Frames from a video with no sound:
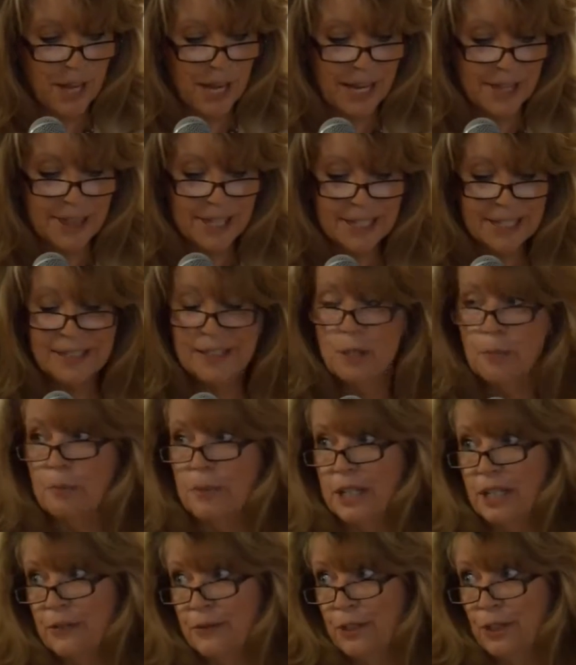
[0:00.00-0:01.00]
I think it's a
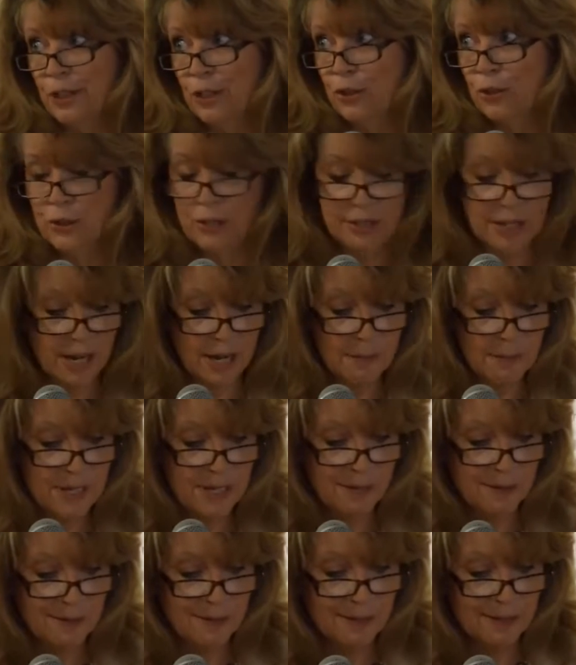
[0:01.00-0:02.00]
bit of an
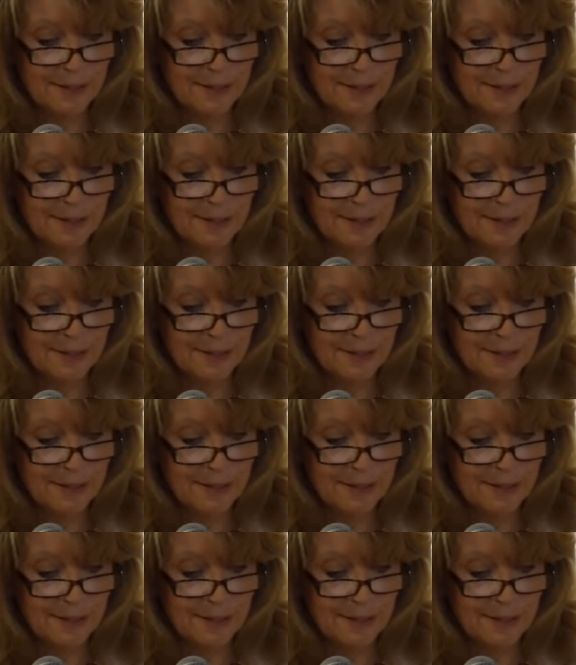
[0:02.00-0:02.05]
understatement